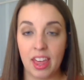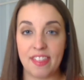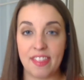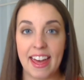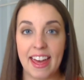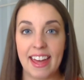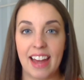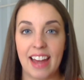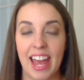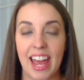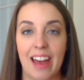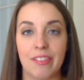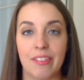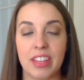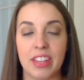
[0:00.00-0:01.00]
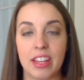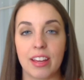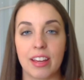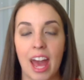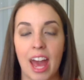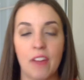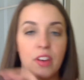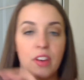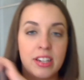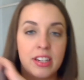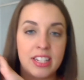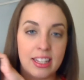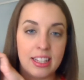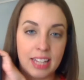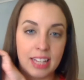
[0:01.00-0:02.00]
Then I have the Kat
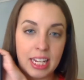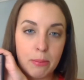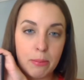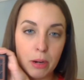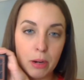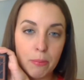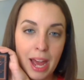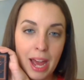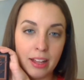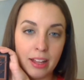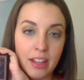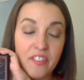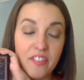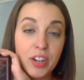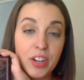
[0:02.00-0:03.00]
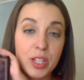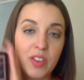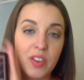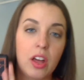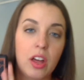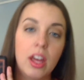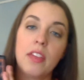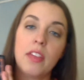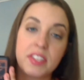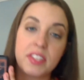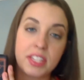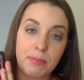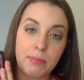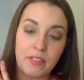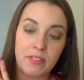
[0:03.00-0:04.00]
Von D Ladybird palette. First of all,
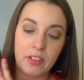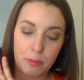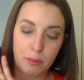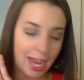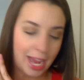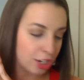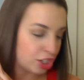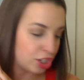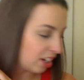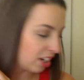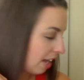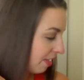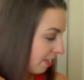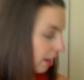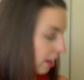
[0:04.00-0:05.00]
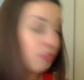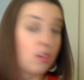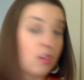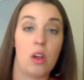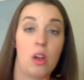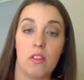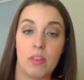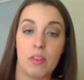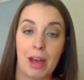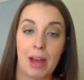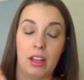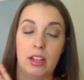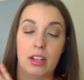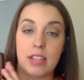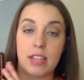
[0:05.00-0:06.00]
this is my favorite packaging, I think, of all of the
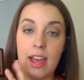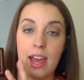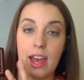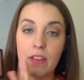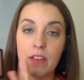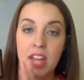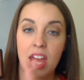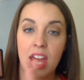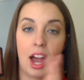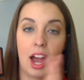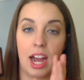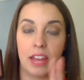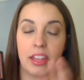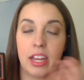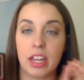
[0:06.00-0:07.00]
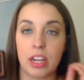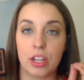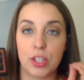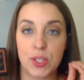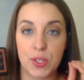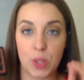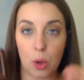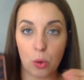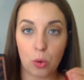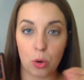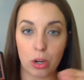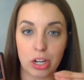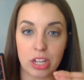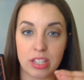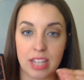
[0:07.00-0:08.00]
palettes I have. I think it is so
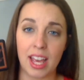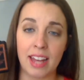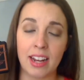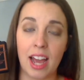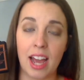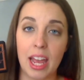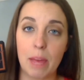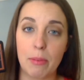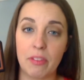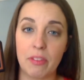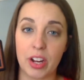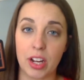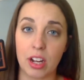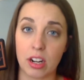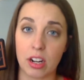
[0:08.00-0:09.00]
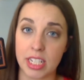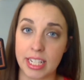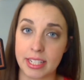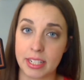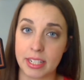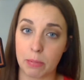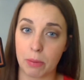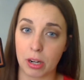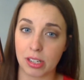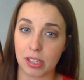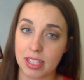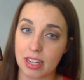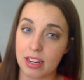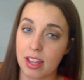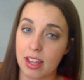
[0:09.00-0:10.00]
gorgeous, and I am a very artistic
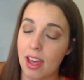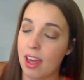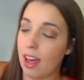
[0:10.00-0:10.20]
person,